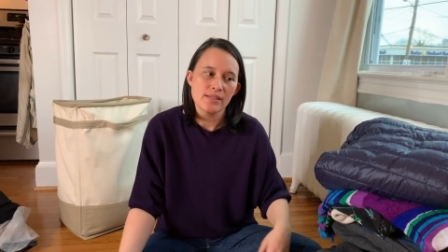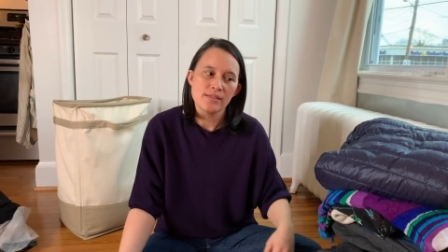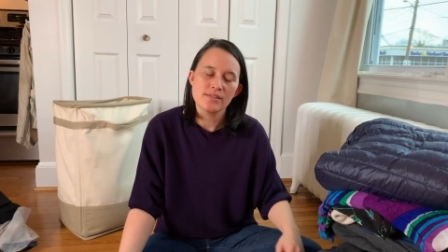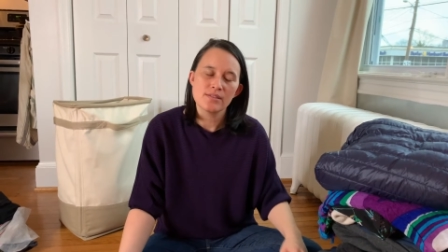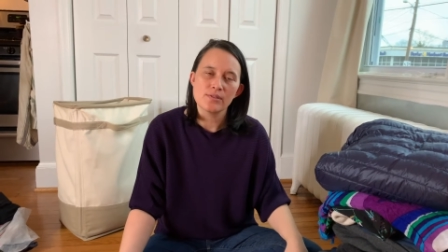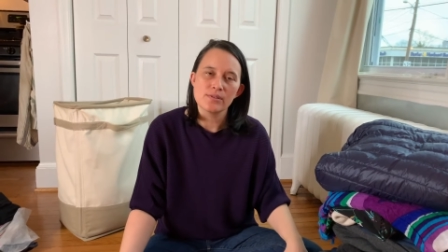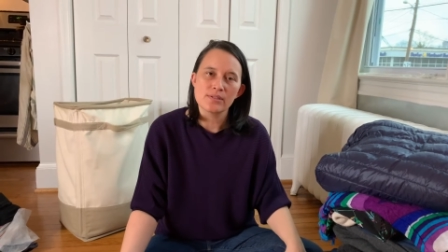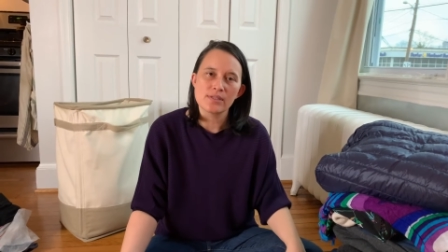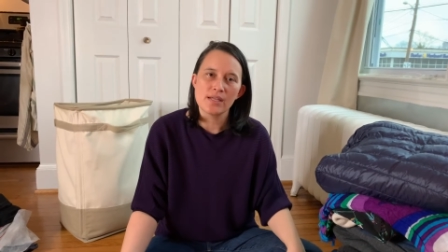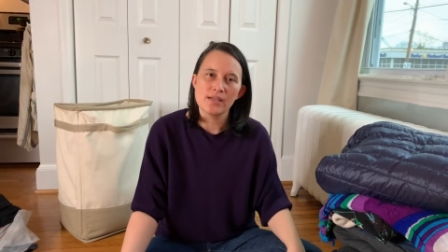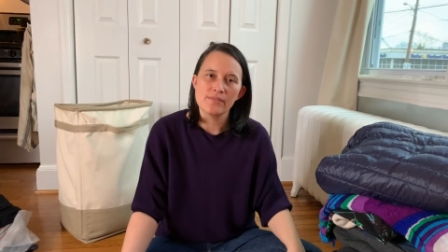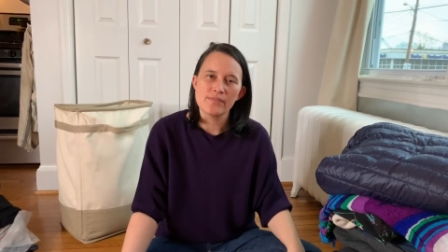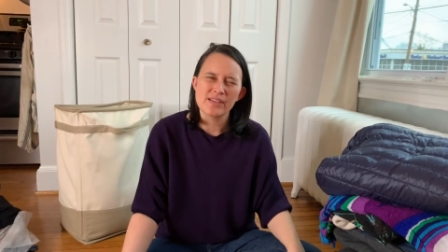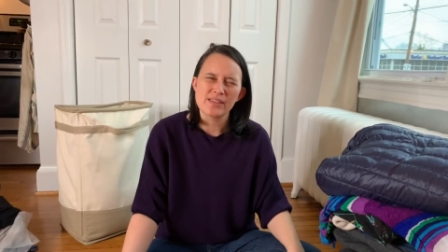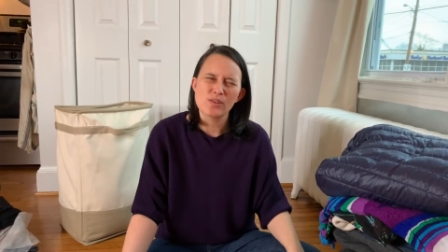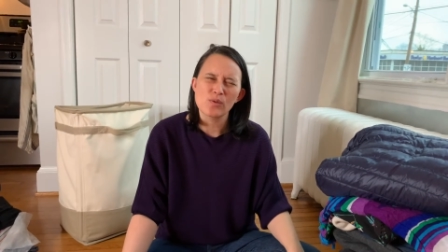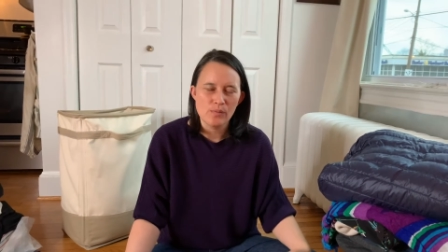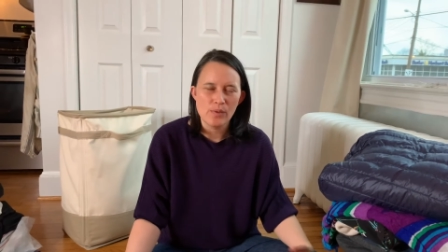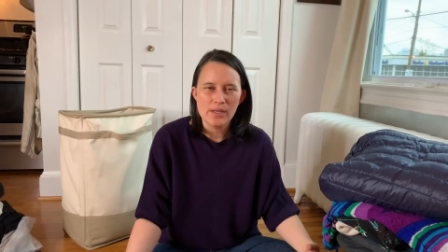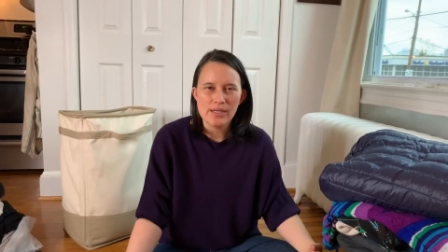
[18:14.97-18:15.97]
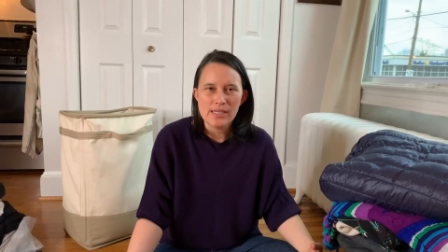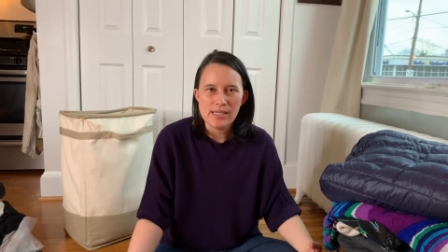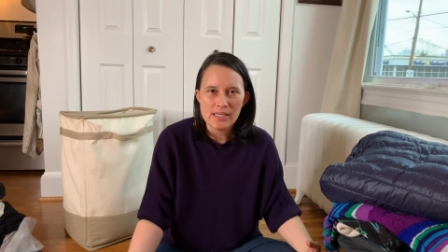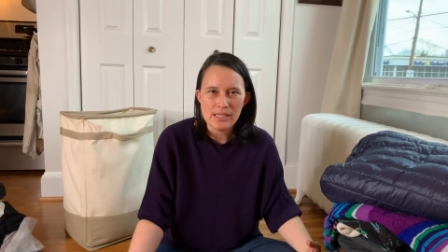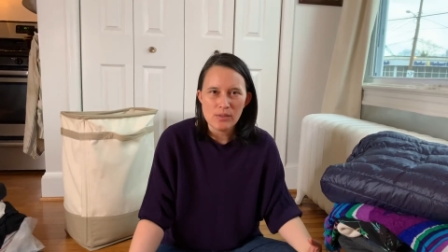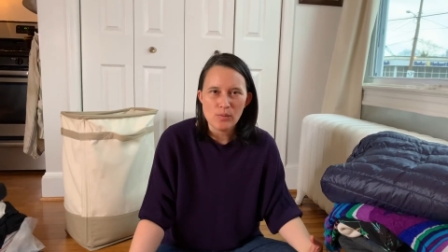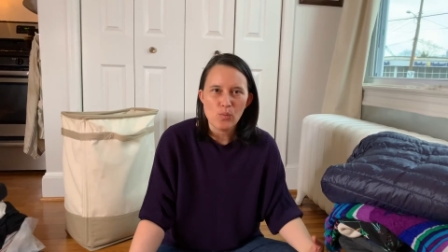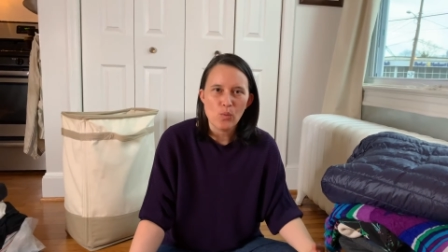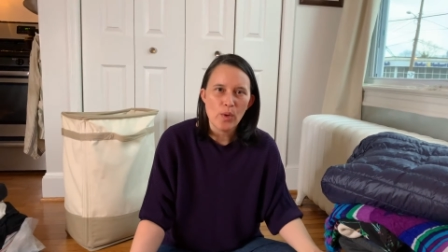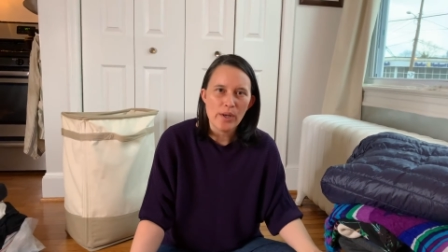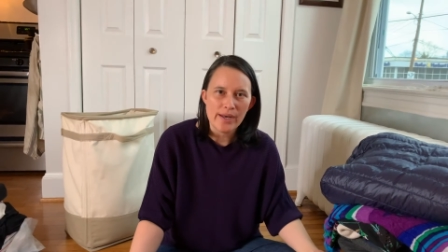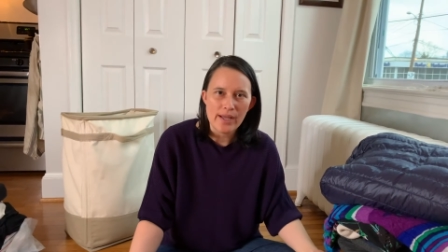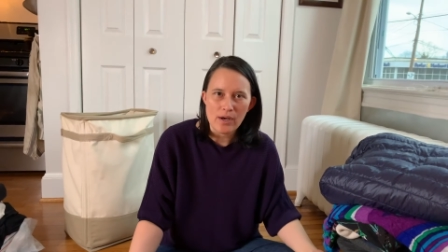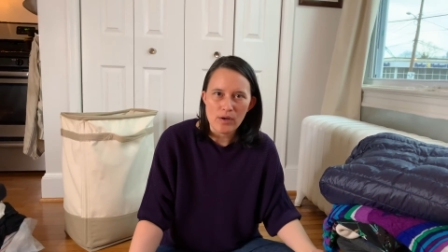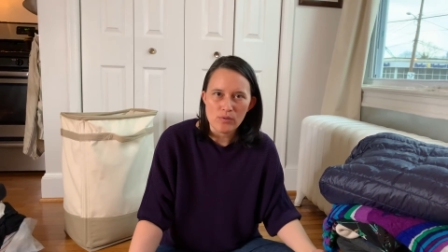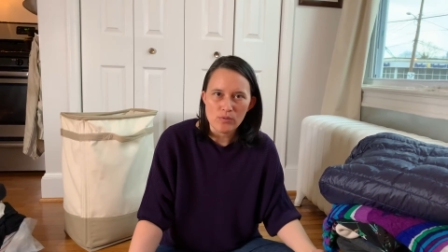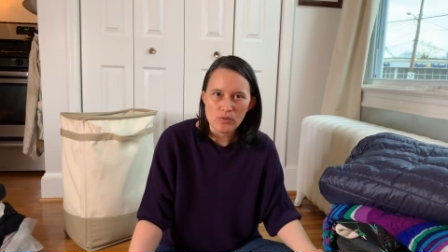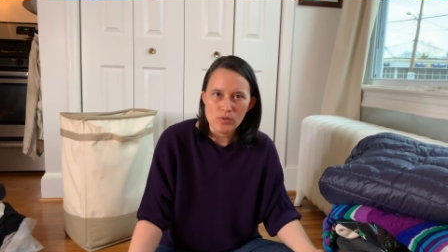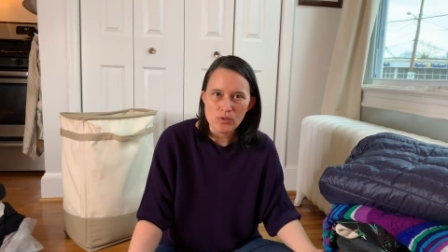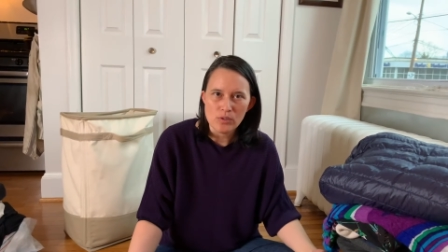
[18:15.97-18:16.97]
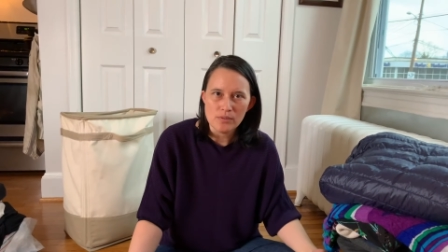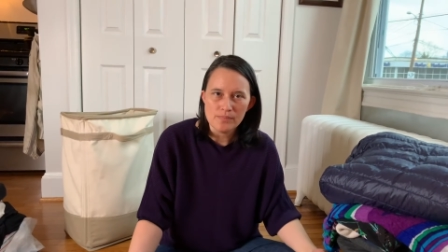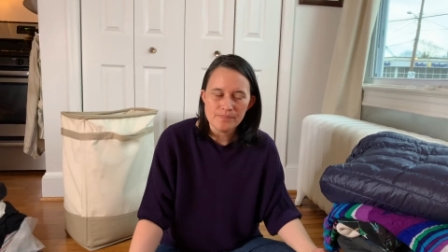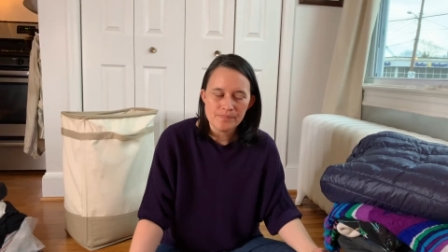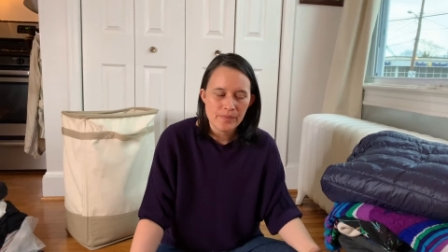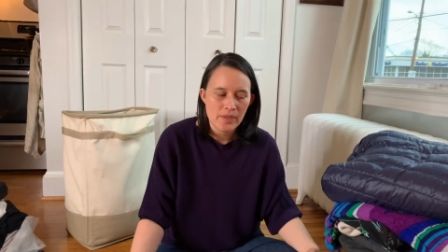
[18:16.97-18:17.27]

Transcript: And so it's kind of like the 1 in, 1 out rule.